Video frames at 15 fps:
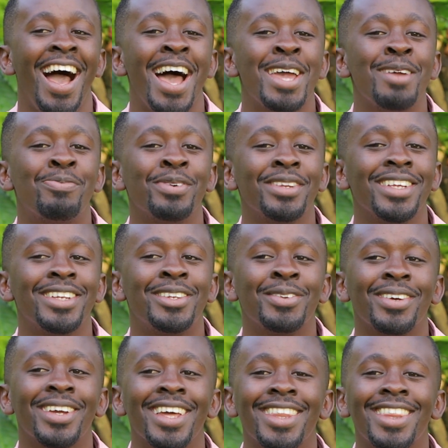I put it
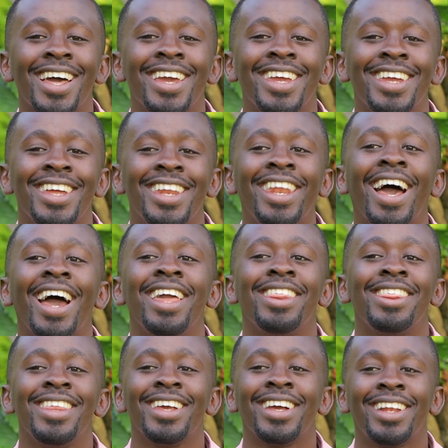together in, I
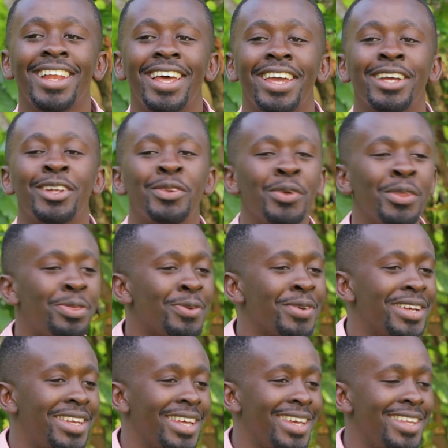think, like
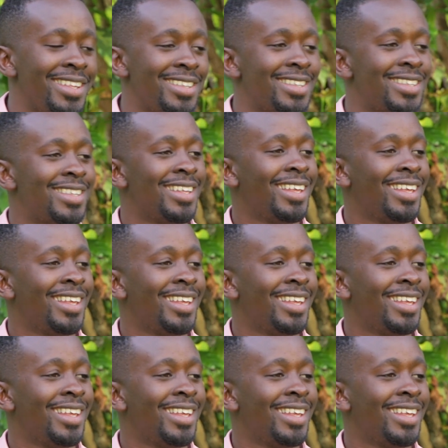2-3 days.